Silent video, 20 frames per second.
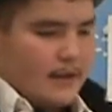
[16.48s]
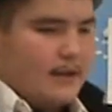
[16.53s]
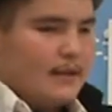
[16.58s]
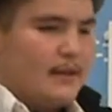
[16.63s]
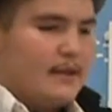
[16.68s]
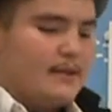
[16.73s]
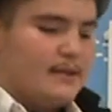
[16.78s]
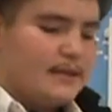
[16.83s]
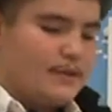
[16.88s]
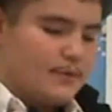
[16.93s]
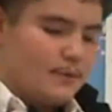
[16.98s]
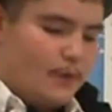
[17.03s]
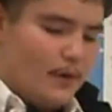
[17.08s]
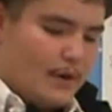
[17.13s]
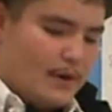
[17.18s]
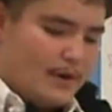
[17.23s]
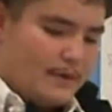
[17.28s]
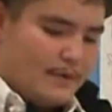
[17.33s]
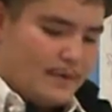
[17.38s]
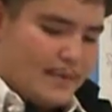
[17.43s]
This is
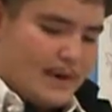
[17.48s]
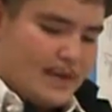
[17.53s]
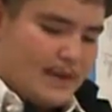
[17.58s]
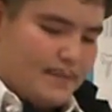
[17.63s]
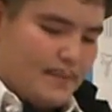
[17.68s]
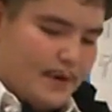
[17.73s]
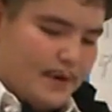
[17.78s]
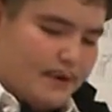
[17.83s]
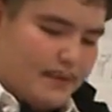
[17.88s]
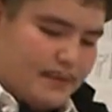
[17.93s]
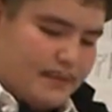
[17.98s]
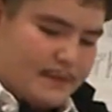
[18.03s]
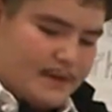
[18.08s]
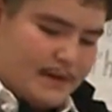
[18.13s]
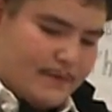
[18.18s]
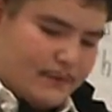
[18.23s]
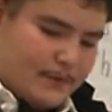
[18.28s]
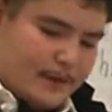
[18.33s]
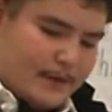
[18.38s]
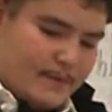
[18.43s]
one of the many poems
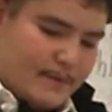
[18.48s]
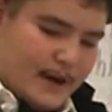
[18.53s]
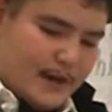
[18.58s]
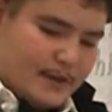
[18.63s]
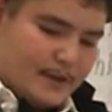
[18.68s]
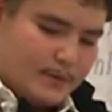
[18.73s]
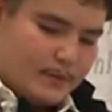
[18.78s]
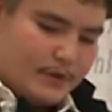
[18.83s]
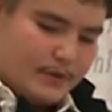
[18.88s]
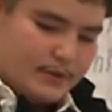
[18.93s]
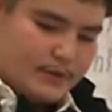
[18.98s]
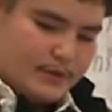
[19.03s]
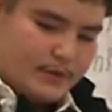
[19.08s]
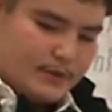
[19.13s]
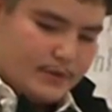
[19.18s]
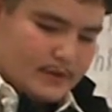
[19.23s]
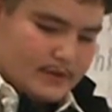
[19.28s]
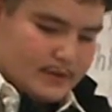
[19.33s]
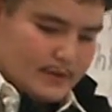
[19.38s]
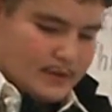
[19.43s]
I've written about the
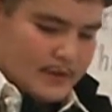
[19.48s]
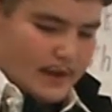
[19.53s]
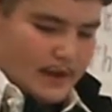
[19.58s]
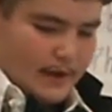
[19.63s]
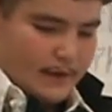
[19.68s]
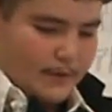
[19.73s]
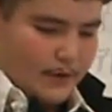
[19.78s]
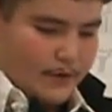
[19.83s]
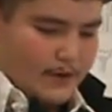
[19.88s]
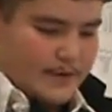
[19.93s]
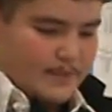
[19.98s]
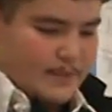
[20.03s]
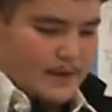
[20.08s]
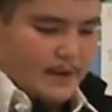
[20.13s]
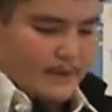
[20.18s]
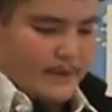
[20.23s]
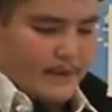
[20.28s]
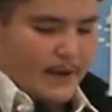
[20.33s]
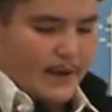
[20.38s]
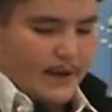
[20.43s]
blues. I've always been
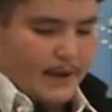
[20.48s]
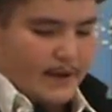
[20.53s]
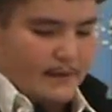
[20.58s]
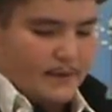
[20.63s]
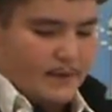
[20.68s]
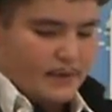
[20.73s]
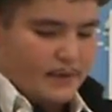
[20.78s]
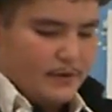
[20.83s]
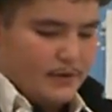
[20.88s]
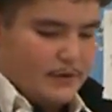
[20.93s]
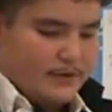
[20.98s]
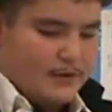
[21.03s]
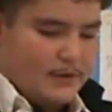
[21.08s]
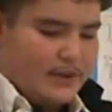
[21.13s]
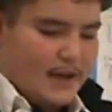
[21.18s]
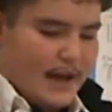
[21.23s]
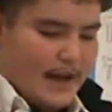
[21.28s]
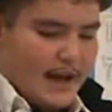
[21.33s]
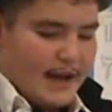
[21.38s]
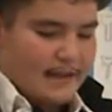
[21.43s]
a fan of the blues and
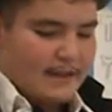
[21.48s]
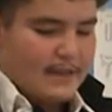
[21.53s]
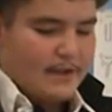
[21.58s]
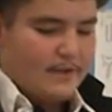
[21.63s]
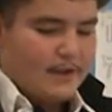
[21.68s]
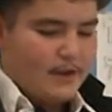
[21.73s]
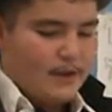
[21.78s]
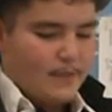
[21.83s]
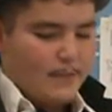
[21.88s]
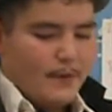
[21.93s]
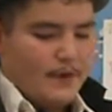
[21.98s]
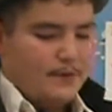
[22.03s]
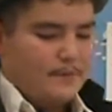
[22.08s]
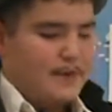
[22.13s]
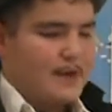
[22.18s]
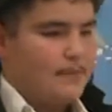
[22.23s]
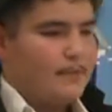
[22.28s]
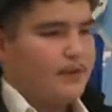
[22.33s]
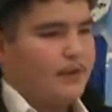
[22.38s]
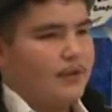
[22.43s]
jazz, even though most
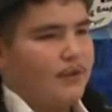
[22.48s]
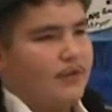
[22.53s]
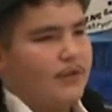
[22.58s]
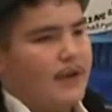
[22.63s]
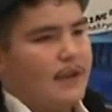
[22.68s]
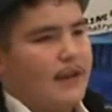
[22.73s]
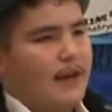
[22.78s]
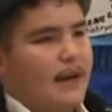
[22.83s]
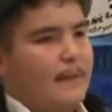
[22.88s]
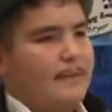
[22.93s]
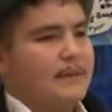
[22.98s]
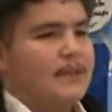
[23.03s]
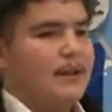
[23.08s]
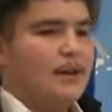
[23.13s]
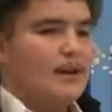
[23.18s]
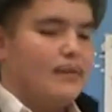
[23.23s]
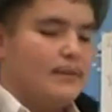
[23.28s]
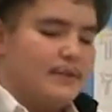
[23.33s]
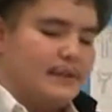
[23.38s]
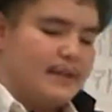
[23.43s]
people agree that I'm a
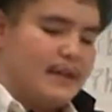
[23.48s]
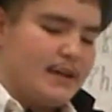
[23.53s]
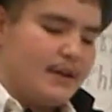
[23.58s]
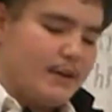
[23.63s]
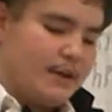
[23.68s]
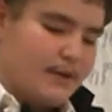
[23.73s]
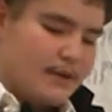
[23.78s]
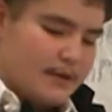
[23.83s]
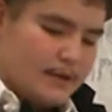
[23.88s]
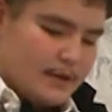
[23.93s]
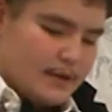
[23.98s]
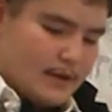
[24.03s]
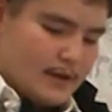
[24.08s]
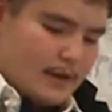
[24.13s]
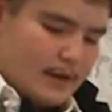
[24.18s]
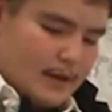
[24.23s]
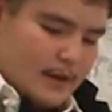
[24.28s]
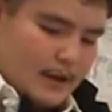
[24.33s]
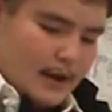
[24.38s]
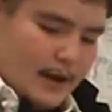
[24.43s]
terrible singer.
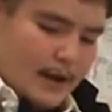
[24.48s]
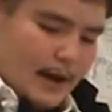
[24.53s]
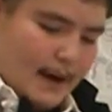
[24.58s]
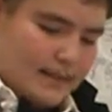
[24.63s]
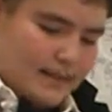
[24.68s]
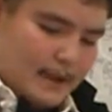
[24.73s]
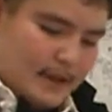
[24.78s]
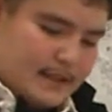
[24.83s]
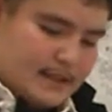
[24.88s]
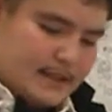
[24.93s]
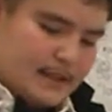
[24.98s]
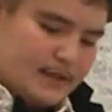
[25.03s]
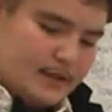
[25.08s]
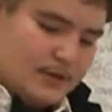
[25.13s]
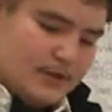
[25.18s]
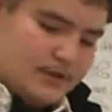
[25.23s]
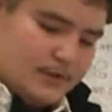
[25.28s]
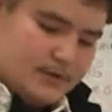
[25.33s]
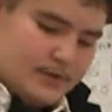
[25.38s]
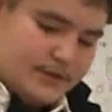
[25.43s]
I'm Langston
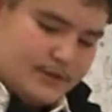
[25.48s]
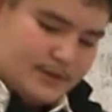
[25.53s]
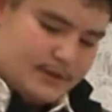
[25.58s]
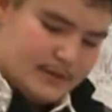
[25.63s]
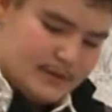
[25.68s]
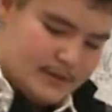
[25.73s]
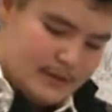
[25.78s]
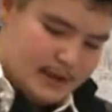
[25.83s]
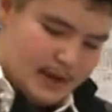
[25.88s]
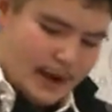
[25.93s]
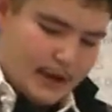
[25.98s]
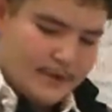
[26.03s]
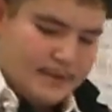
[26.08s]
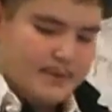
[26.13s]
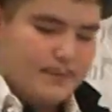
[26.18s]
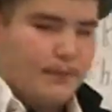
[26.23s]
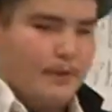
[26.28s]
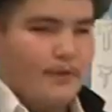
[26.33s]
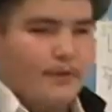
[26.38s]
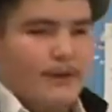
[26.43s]
Hughes. I
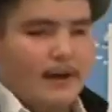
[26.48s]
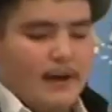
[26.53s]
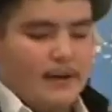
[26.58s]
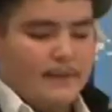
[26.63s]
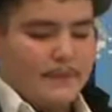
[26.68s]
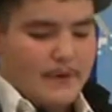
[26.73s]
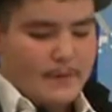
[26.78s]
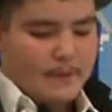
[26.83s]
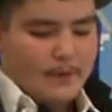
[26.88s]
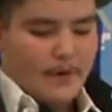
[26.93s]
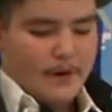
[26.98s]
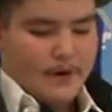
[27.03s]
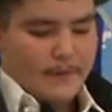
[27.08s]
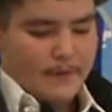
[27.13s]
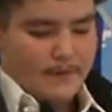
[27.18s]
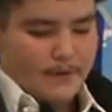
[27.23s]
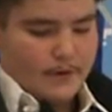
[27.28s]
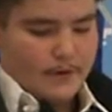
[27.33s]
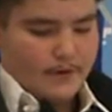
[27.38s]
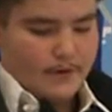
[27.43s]
was born on February
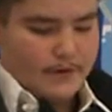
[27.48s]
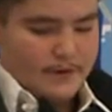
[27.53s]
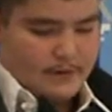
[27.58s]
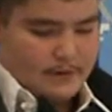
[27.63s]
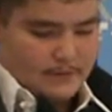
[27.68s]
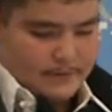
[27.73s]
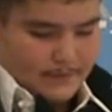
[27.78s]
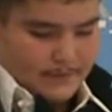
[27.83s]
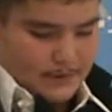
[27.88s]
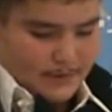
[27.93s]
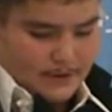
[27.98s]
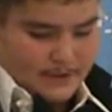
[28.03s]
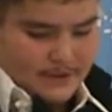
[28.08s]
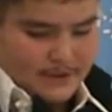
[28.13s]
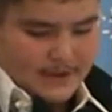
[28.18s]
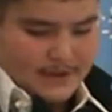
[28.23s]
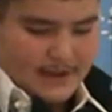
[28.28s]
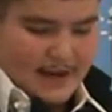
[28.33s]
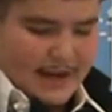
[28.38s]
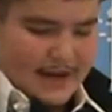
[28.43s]

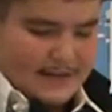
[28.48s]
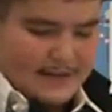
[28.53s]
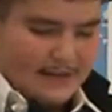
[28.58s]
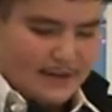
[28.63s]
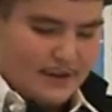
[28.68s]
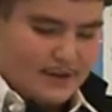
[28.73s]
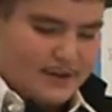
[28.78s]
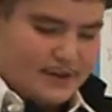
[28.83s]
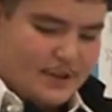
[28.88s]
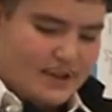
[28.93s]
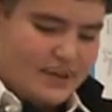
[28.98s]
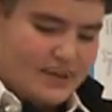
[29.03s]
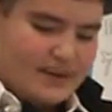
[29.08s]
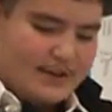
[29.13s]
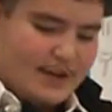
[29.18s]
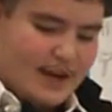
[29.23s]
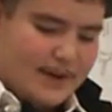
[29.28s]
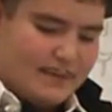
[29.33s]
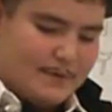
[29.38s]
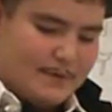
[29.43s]
1st, 1902 in
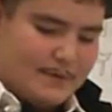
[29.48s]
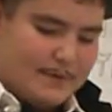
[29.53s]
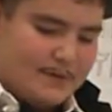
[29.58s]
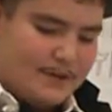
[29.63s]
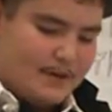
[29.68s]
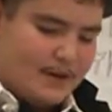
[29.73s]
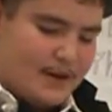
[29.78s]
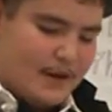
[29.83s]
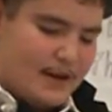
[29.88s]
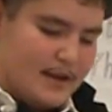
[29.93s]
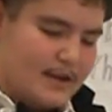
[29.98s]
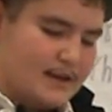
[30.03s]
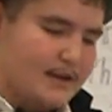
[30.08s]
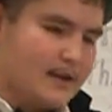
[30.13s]
Joplin, Missouri.